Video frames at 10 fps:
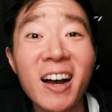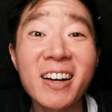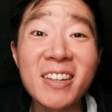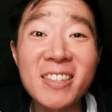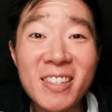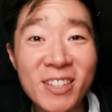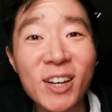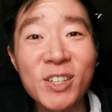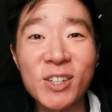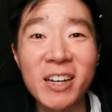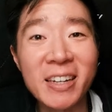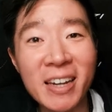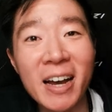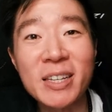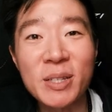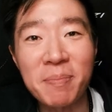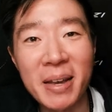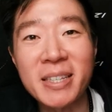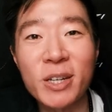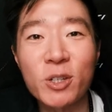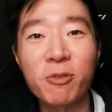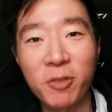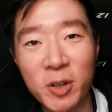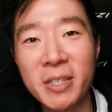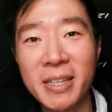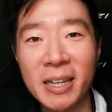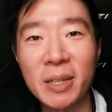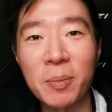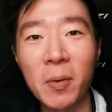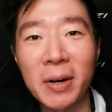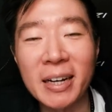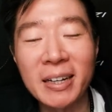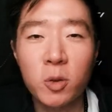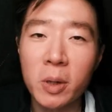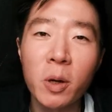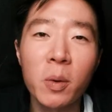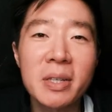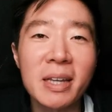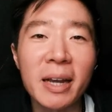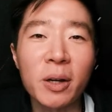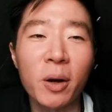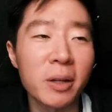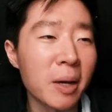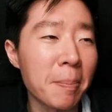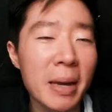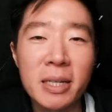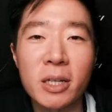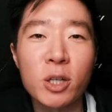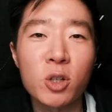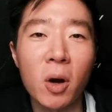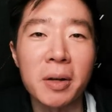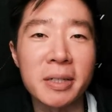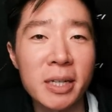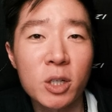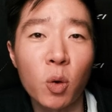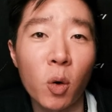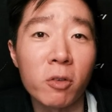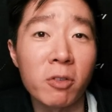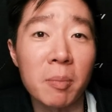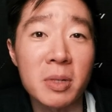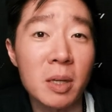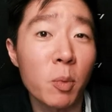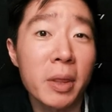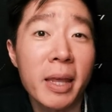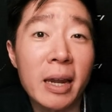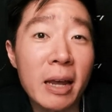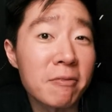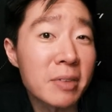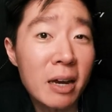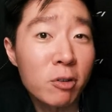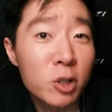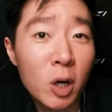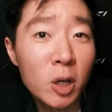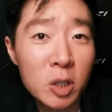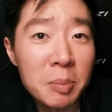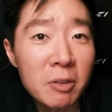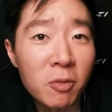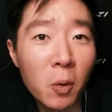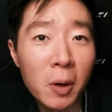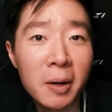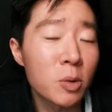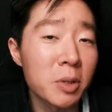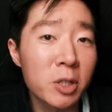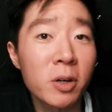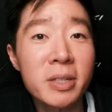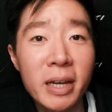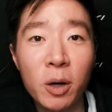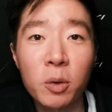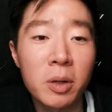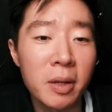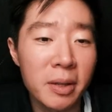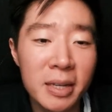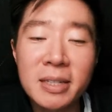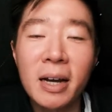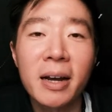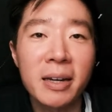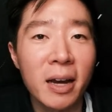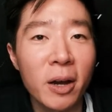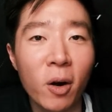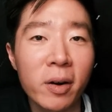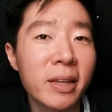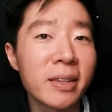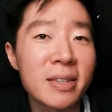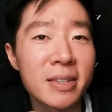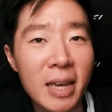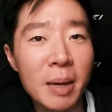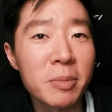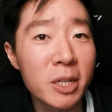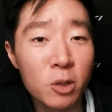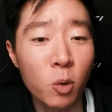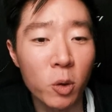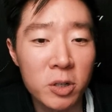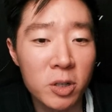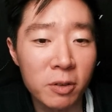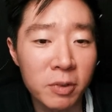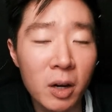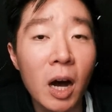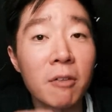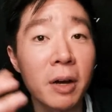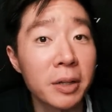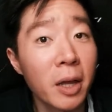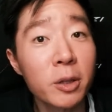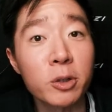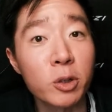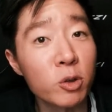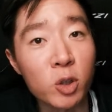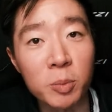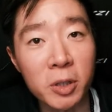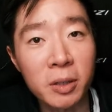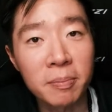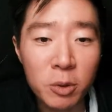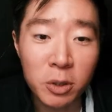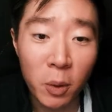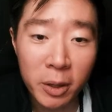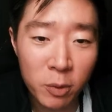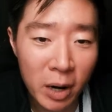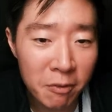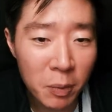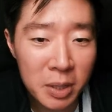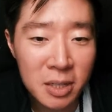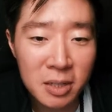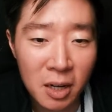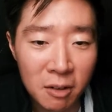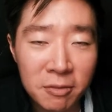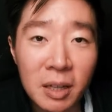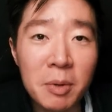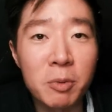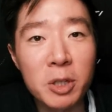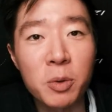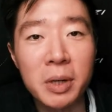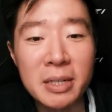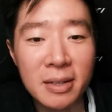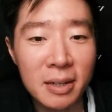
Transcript: I got such a nice message first thing in the morning. So I noticed I got a message on Discord from someone that I've never talked to before. So it turns out this guy and I are in the same Discord server of another YouTuber. He was going through everyone's stuff. Let me read you what he